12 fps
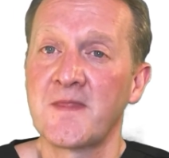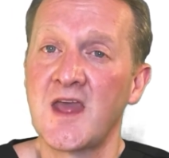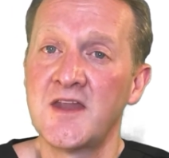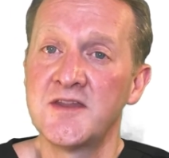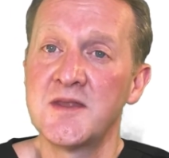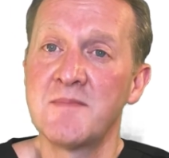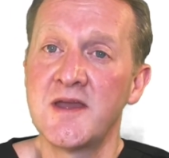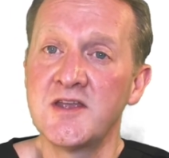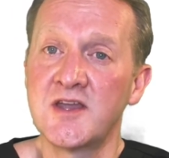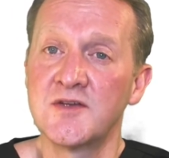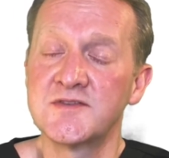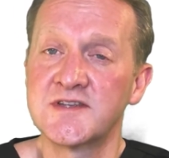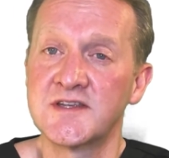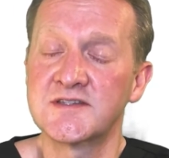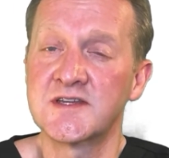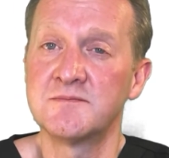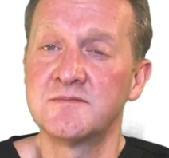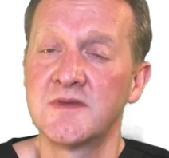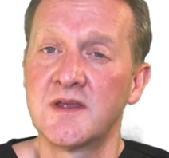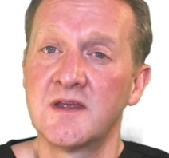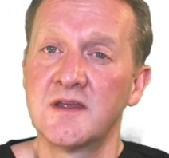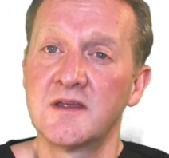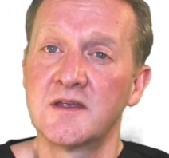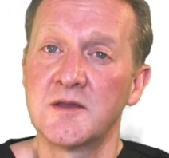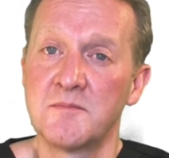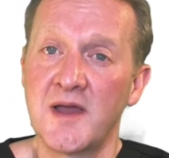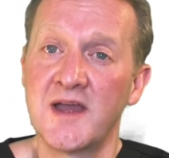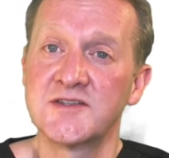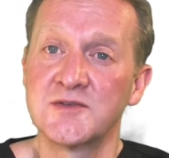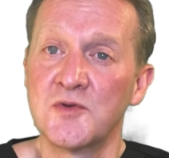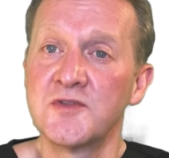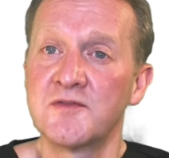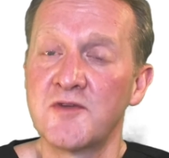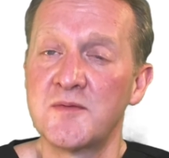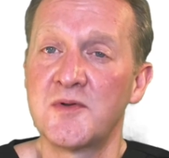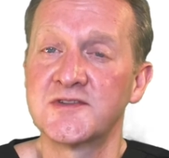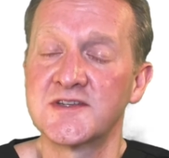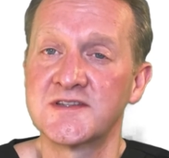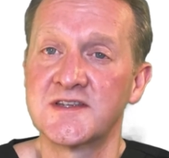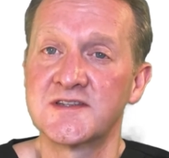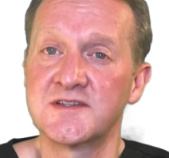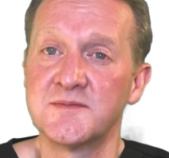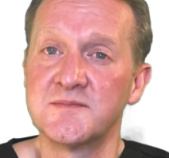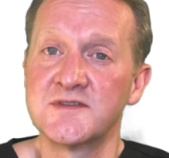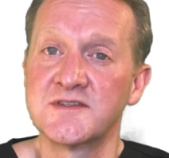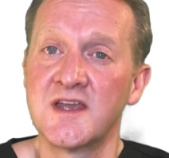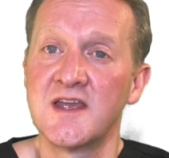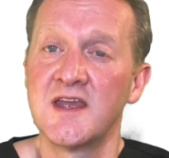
And in the Mako system, compared other robotic systems,